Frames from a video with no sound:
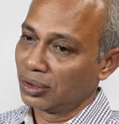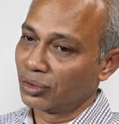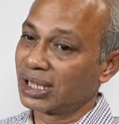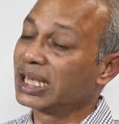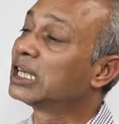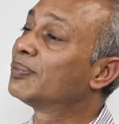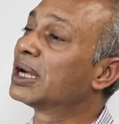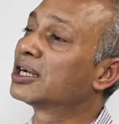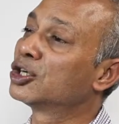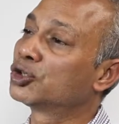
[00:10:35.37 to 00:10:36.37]
It's the
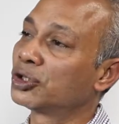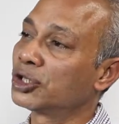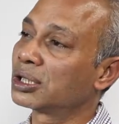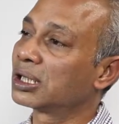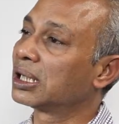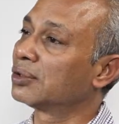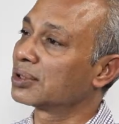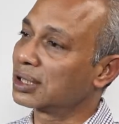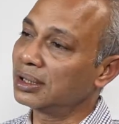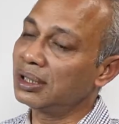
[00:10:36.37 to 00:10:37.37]
independent Judicial
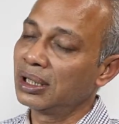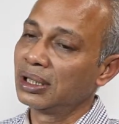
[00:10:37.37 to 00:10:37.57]
Council